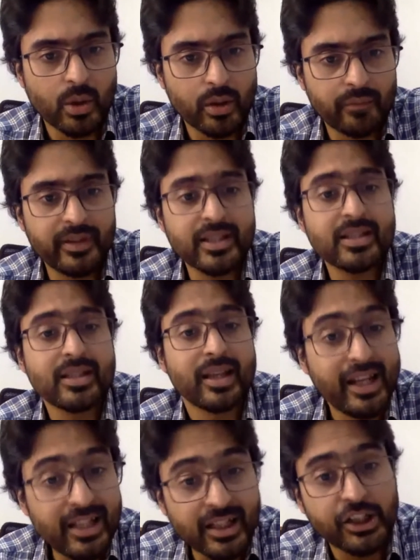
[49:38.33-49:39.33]
helps us do
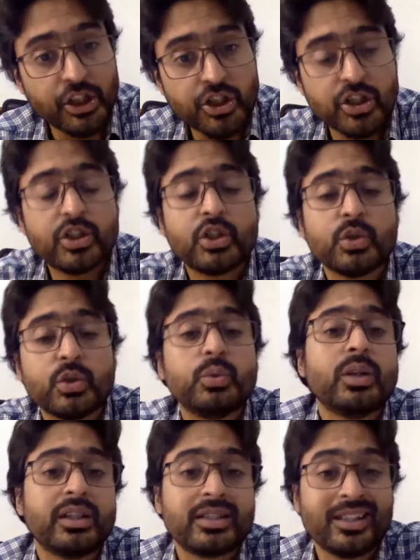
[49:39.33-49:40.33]
all of this, in
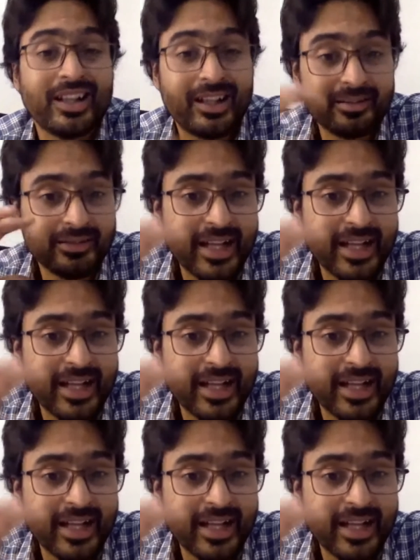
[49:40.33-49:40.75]
addition to